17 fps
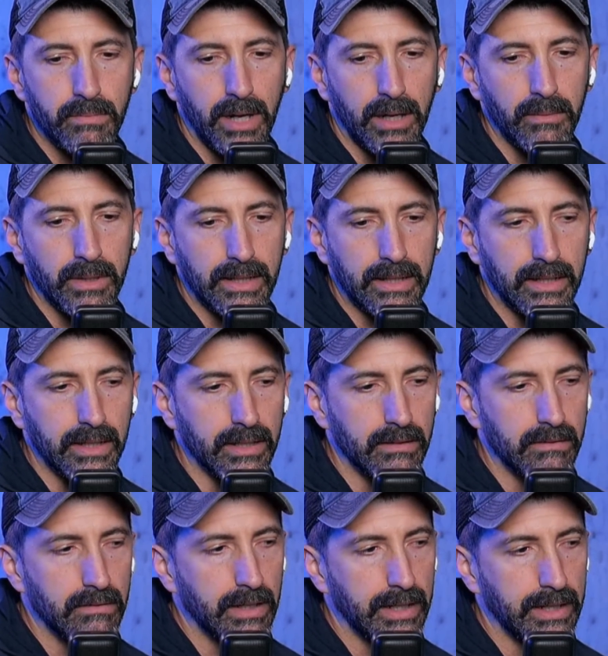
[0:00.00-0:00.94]

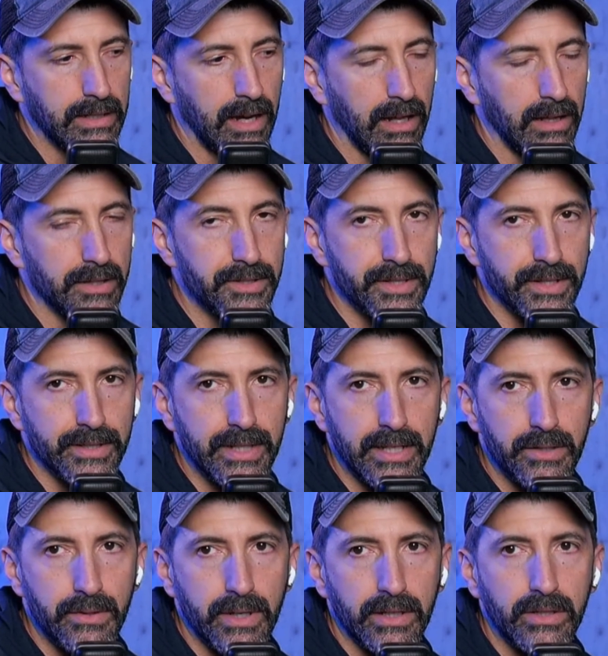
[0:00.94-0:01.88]
publicly acknowledge that
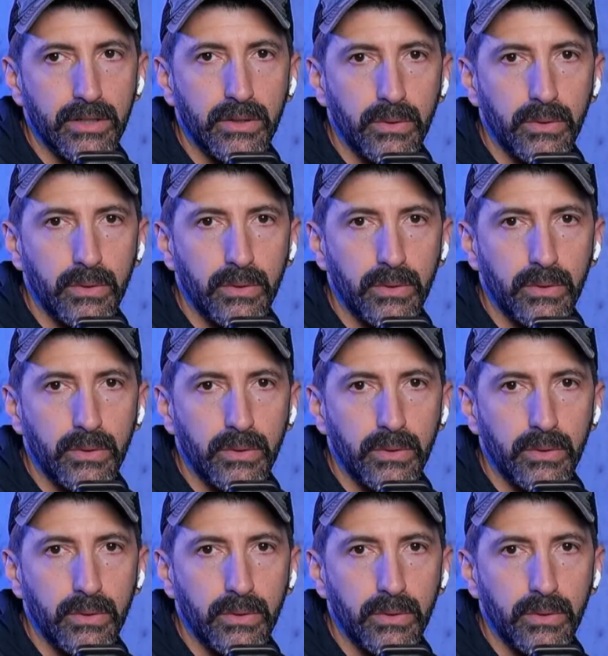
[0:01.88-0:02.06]
they drank the